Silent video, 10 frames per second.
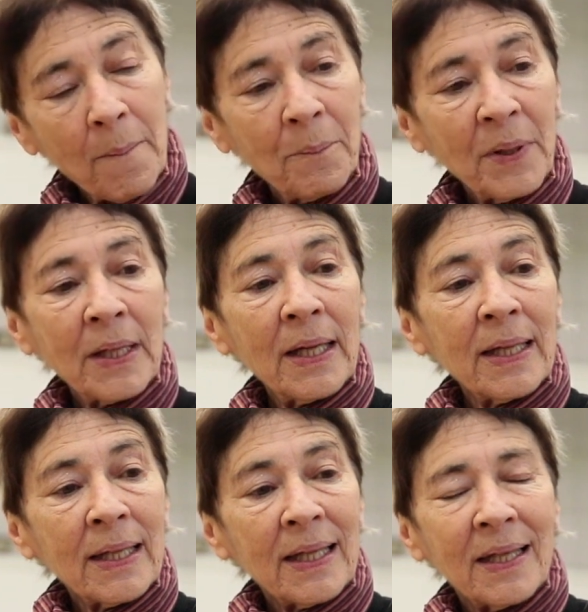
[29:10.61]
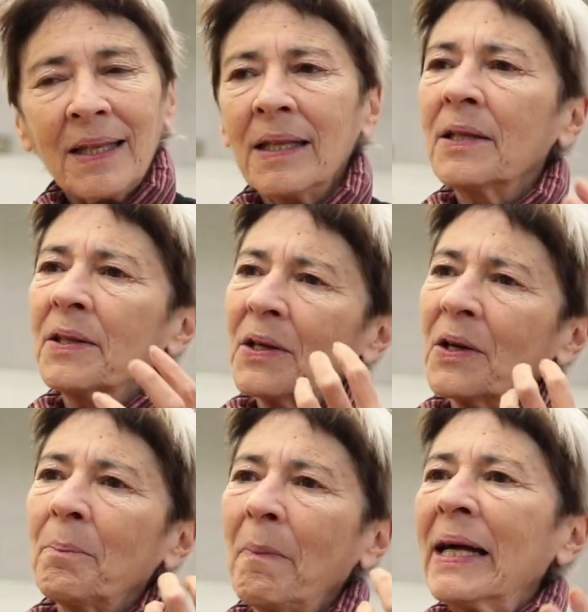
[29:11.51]
But
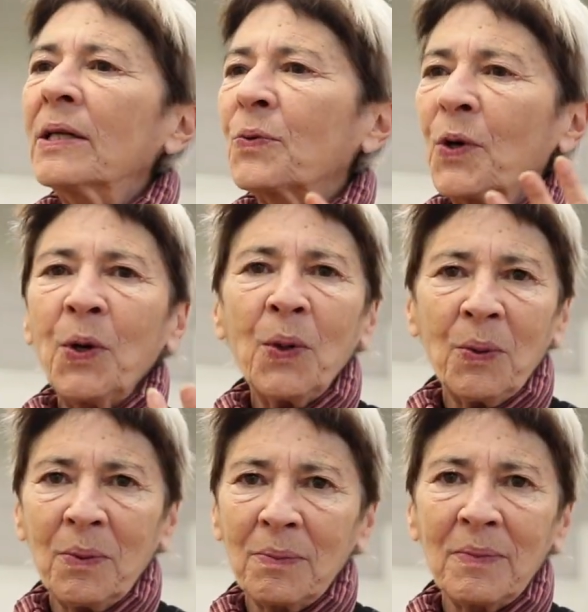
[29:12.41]
there are micro